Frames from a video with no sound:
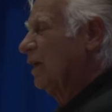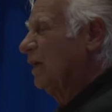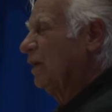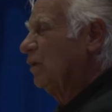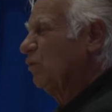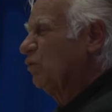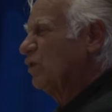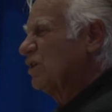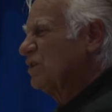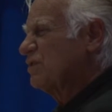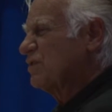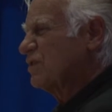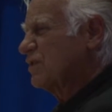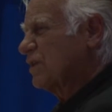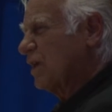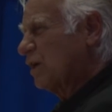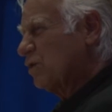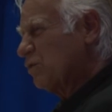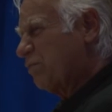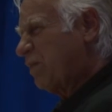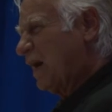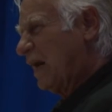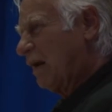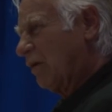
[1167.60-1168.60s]
It was
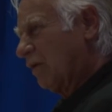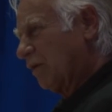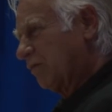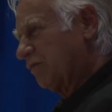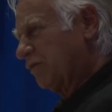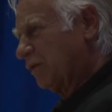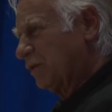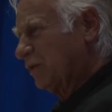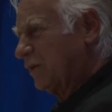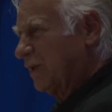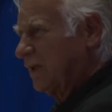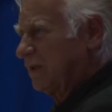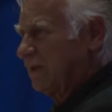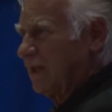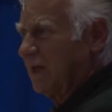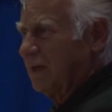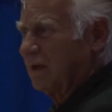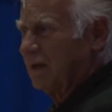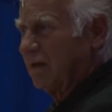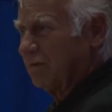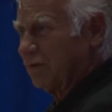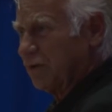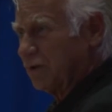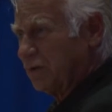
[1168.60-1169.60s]
so powerful that they
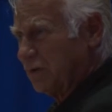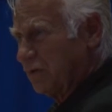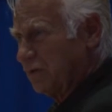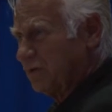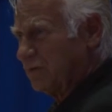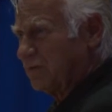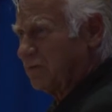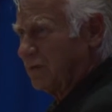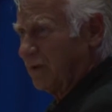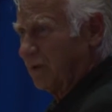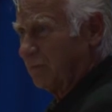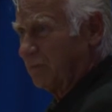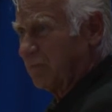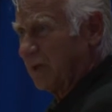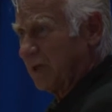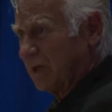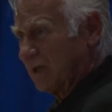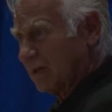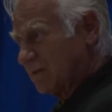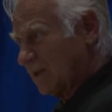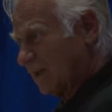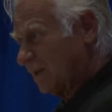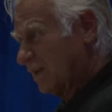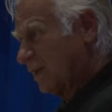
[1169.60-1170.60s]
never used it
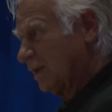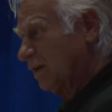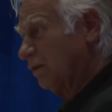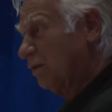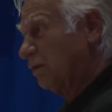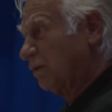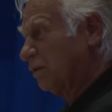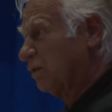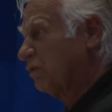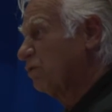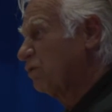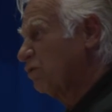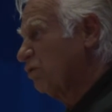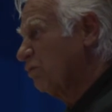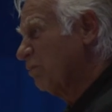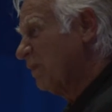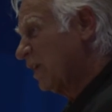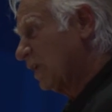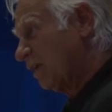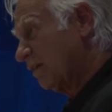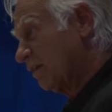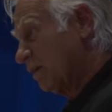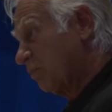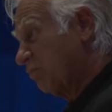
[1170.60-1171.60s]
because it killed too
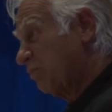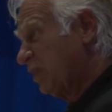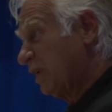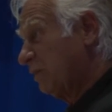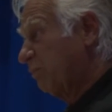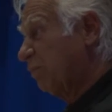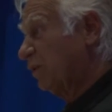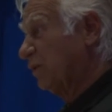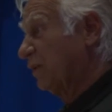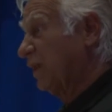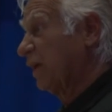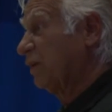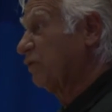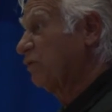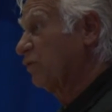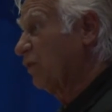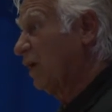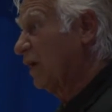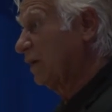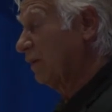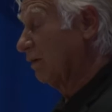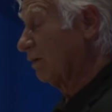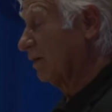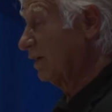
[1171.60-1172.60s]
many of the people they
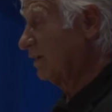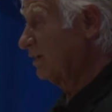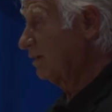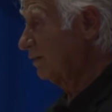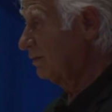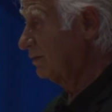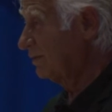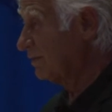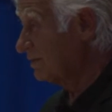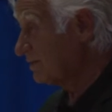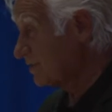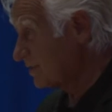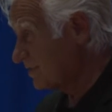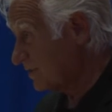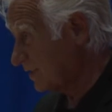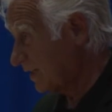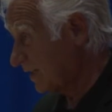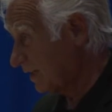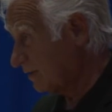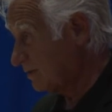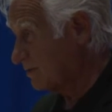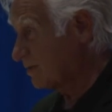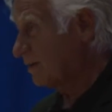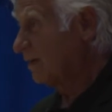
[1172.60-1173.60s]
tried it on. It killed the
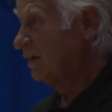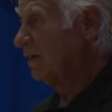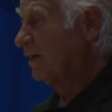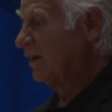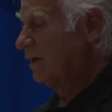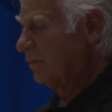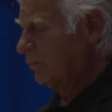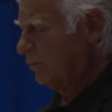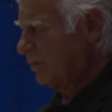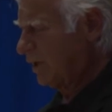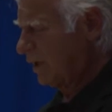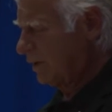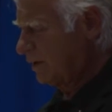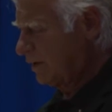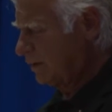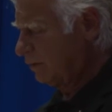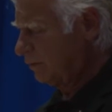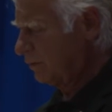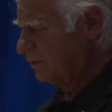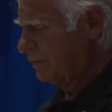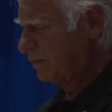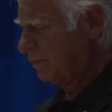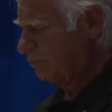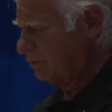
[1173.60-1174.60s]
disease, but it
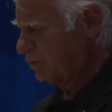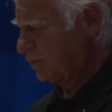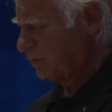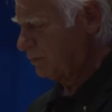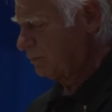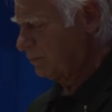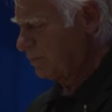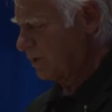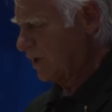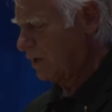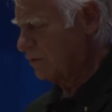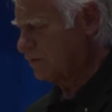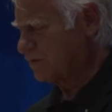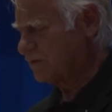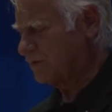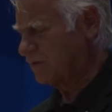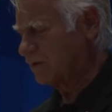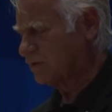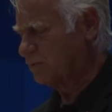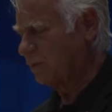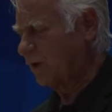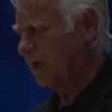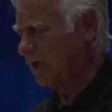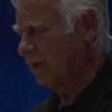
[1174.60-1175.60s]
killed the host
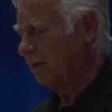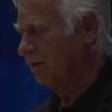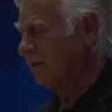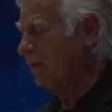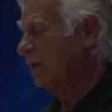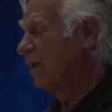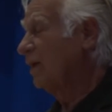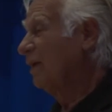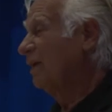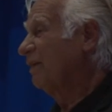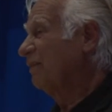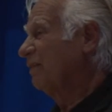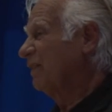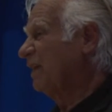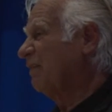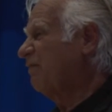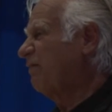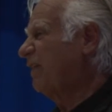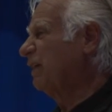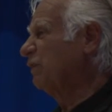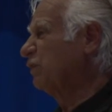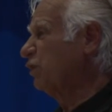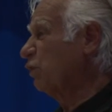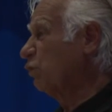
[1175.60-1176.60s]
as well. They
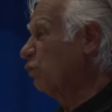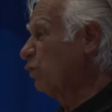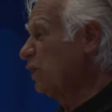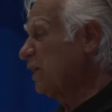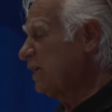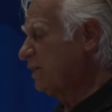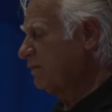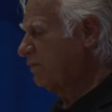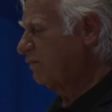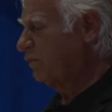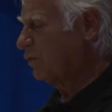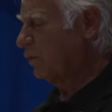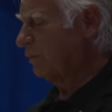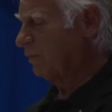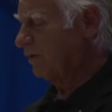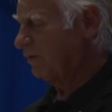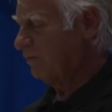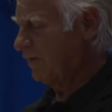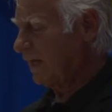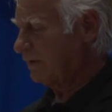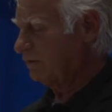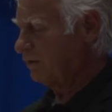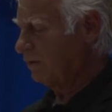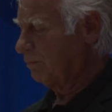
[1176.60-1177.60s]
found a weak form of
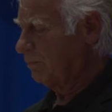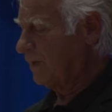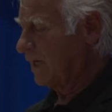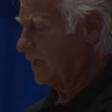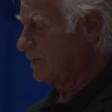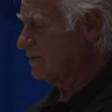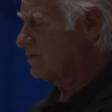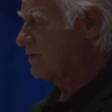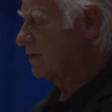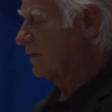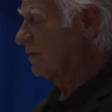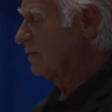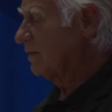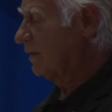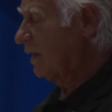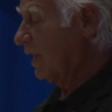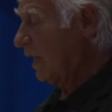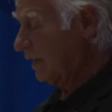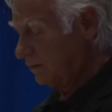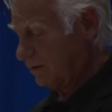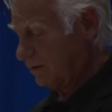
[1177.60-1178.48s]
actinomyces